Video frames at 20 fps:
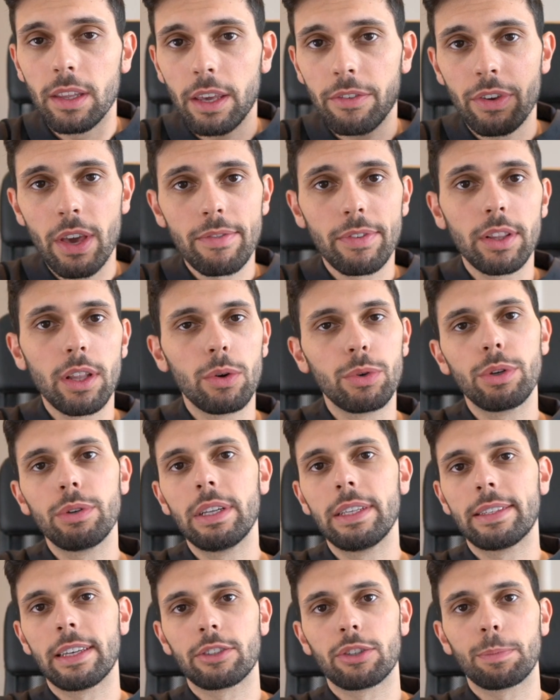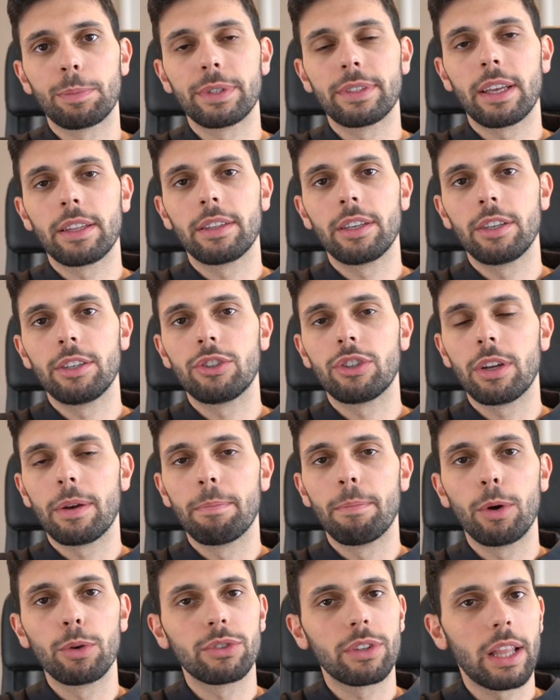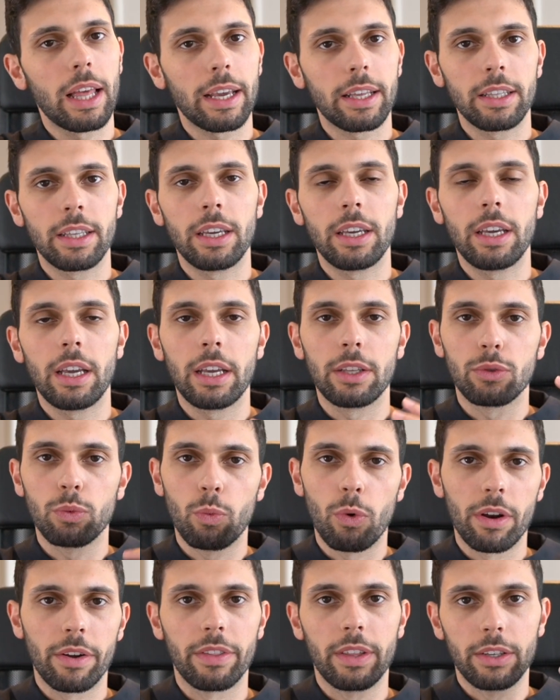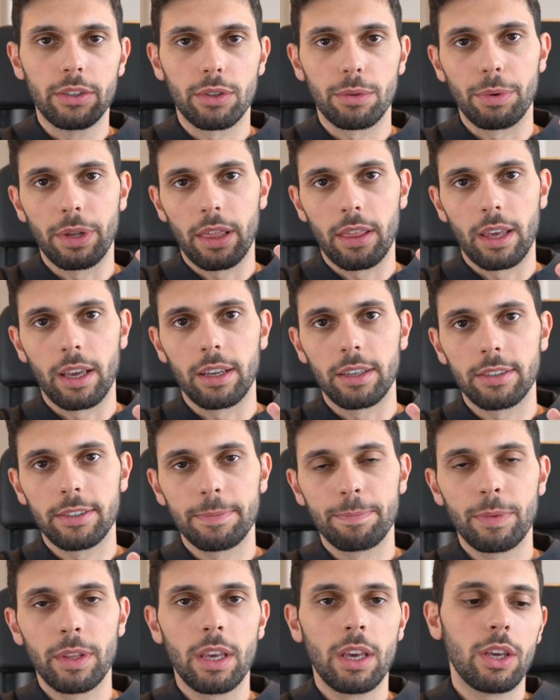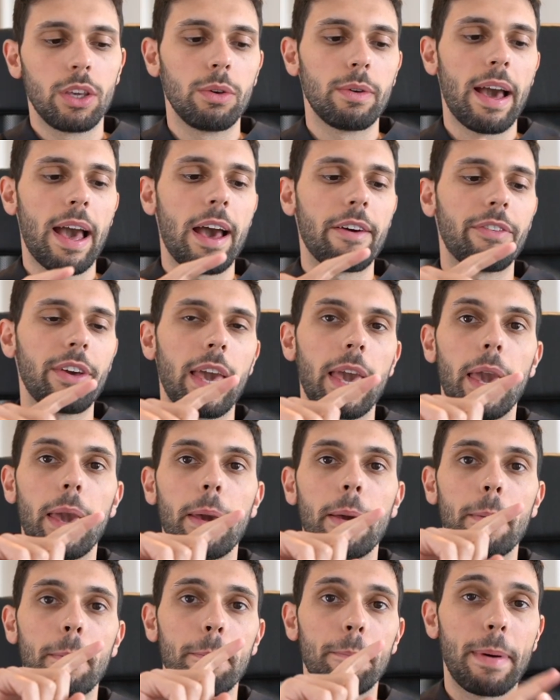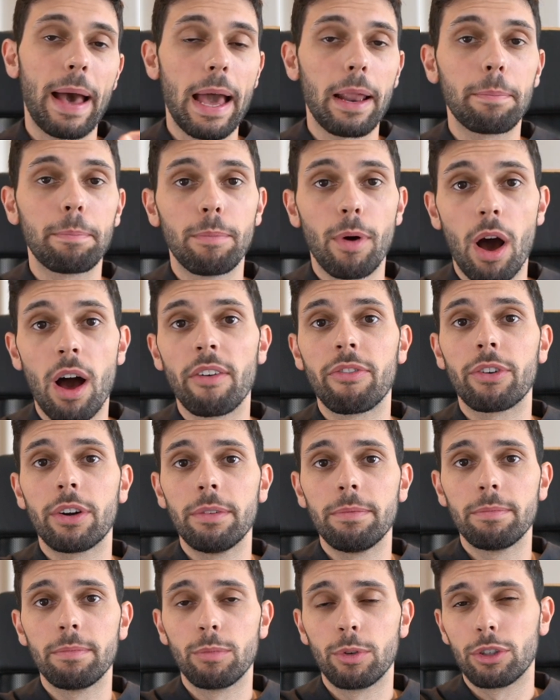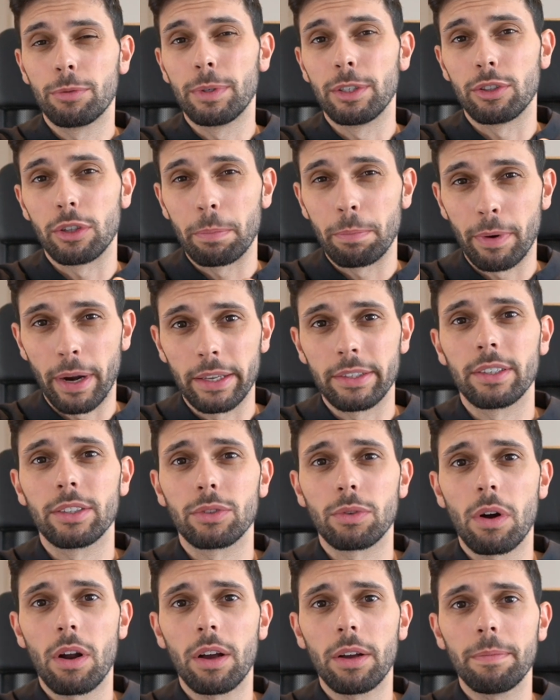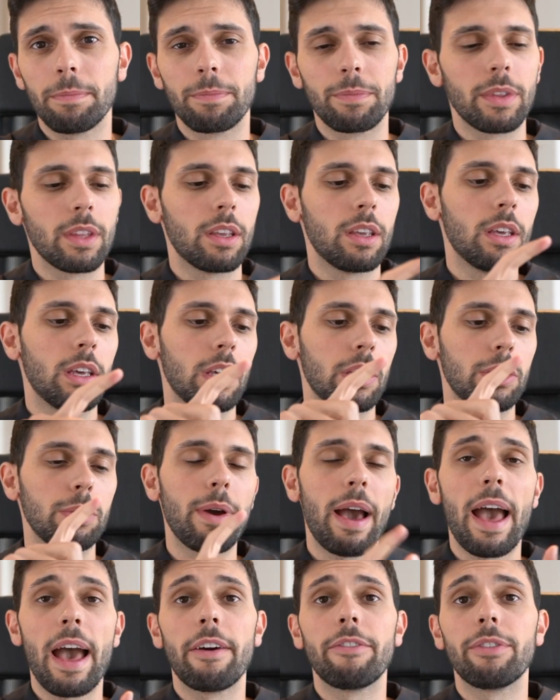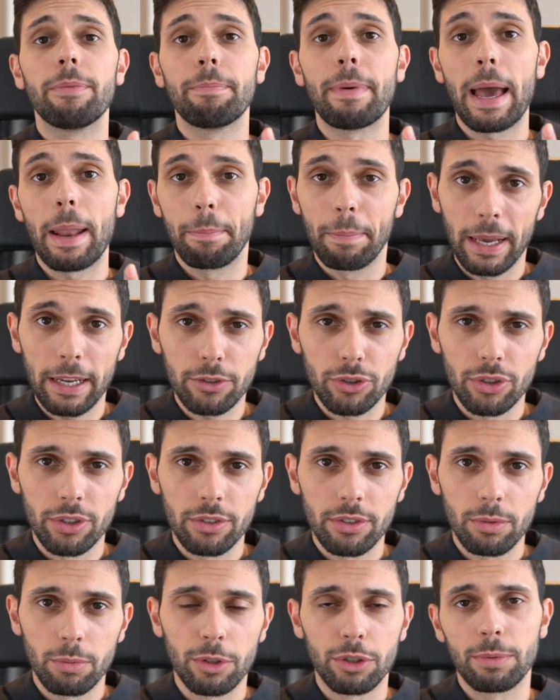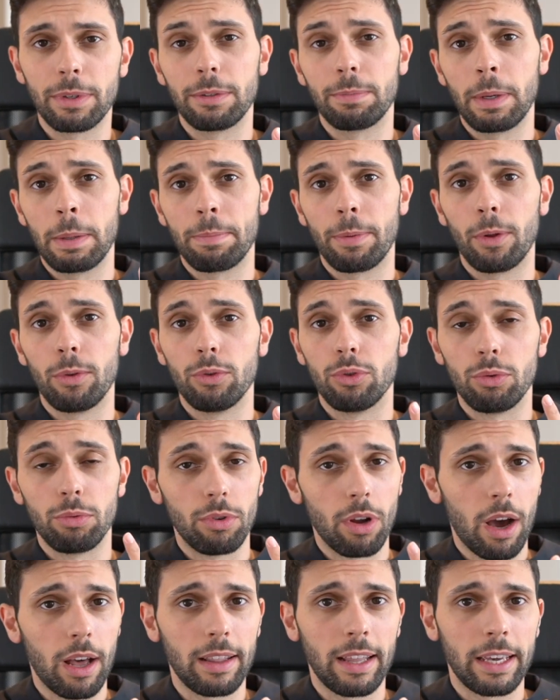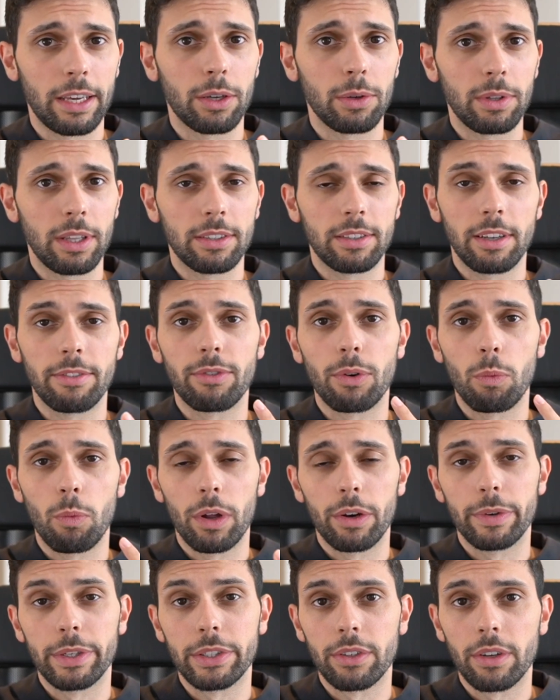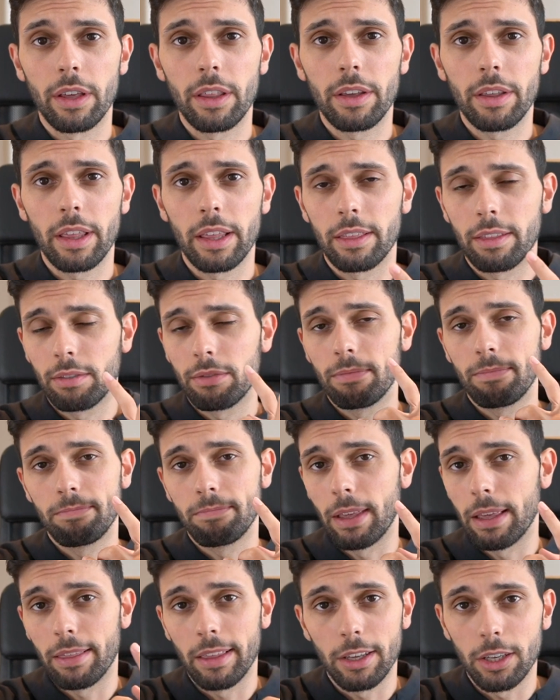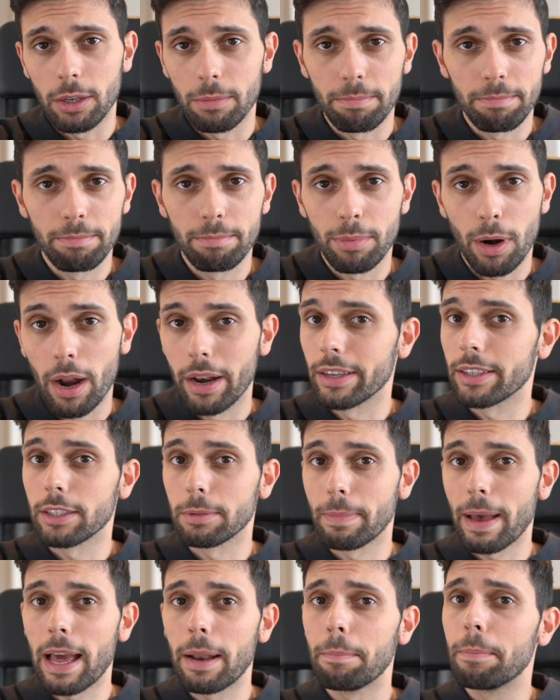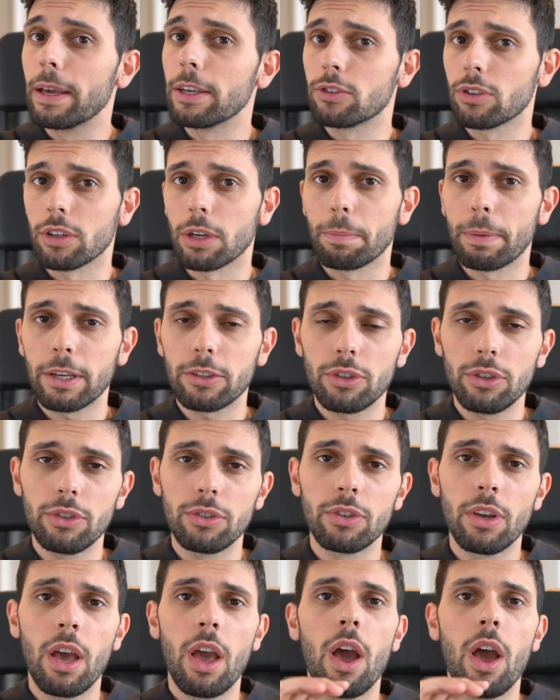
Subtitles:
If you have a low unit session percentage, most likely it's one of these three things. You have a bad offer, which means your price is wrong. You have bad pictures, which means people do not like your listing for one reason or another. They think your product is bad based on your pictures.